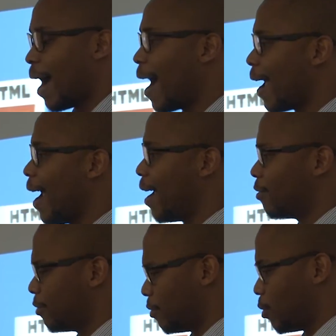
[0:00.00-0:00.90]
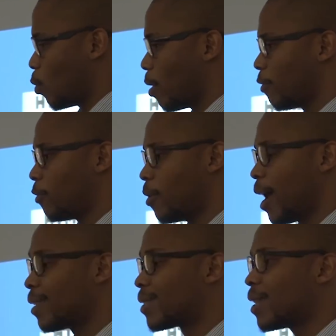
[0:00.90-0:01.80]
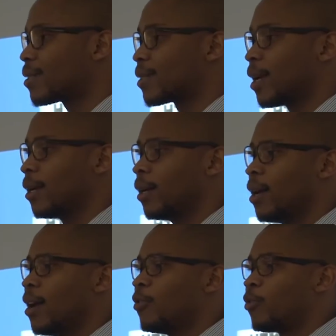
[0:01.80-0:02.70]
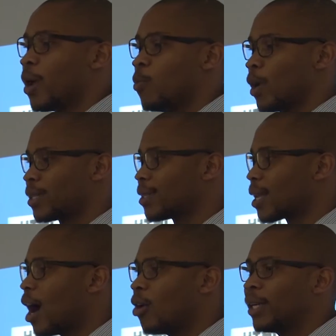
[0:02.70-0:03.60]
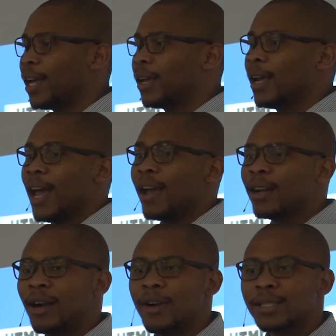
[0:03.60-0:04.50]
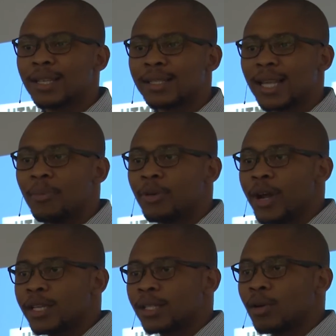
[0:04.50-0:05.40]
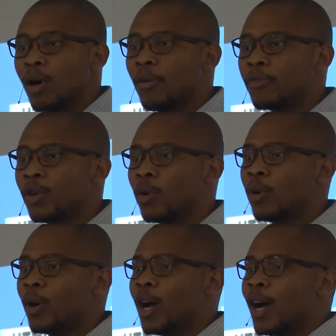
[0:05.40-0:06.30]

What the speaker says: have with existing frameworks is how they encourage the separation of your